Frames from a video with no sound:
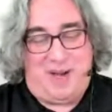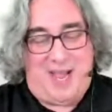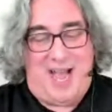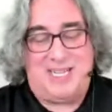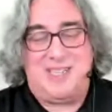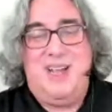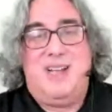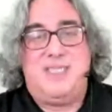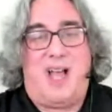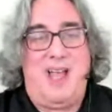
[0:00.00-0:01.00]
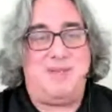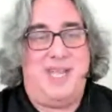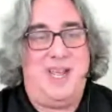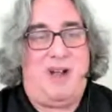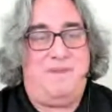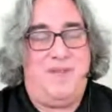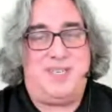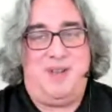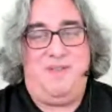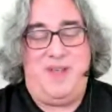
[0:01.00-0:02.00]
But guys, time to hit our
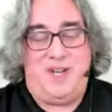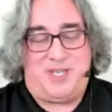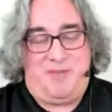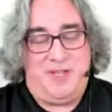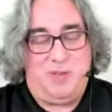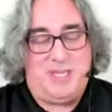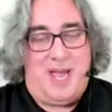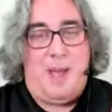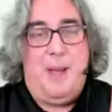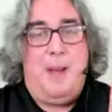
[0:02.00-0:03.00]
finisher. This was a